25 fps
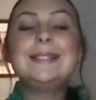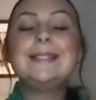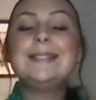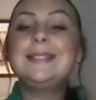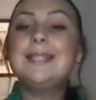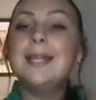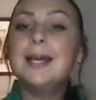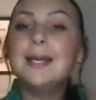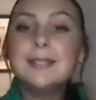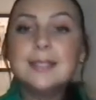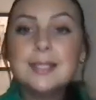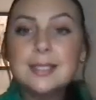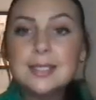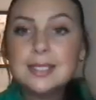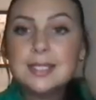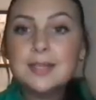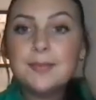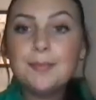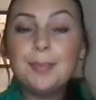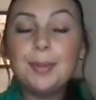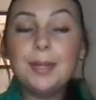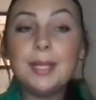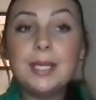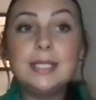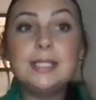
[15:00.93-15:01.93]
dozens
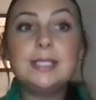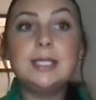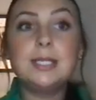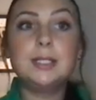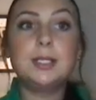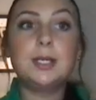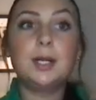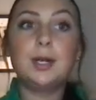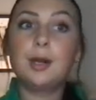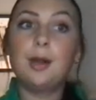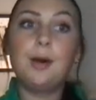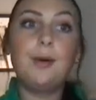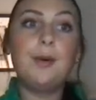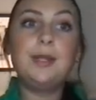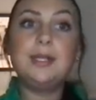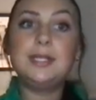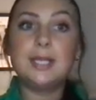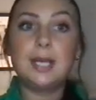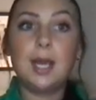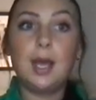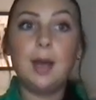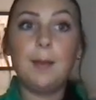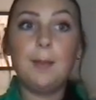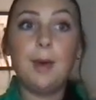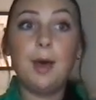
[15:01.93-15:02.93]
of places are going to
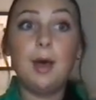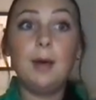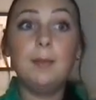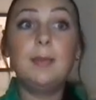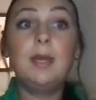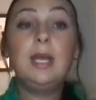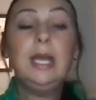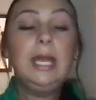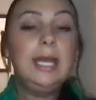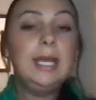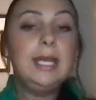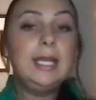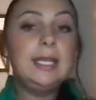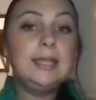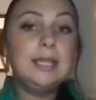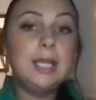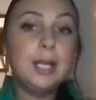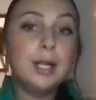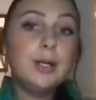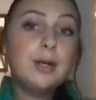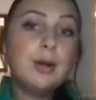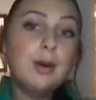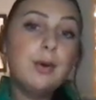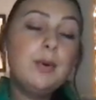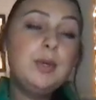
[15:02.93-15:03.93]
come up.
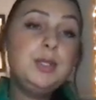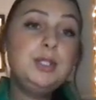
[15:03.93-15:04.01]
They're going